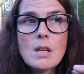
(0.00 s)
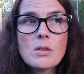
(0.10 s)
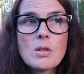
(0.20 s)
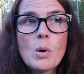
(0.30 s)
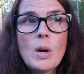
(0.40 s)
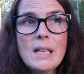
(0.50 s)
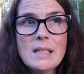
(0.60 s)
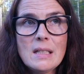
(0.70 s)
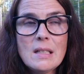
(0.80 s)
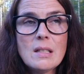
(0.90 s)
So I
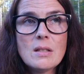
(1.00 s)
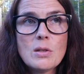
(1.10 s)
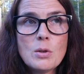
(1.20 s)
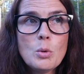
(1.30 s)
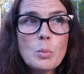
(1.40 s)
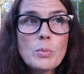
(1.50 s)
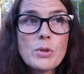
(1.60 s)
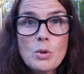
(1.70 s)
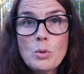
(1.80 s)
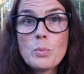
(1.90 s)
did zoom
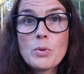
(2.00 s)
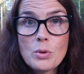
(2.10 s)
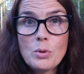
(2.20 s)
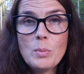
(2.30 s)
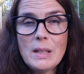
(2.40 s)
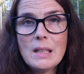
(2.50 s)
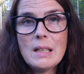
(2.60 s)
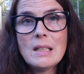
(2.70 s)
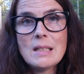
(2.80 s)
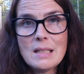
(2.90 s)
in
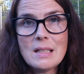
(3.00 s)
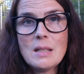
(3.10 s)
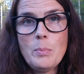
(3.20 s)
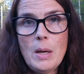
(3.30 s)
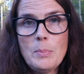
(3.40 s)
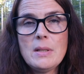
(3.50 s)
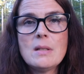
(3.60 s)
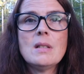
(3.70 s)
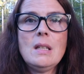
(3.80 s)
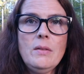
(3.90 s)
and did see puppies
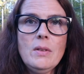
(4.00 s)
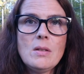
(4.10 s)
on Eva.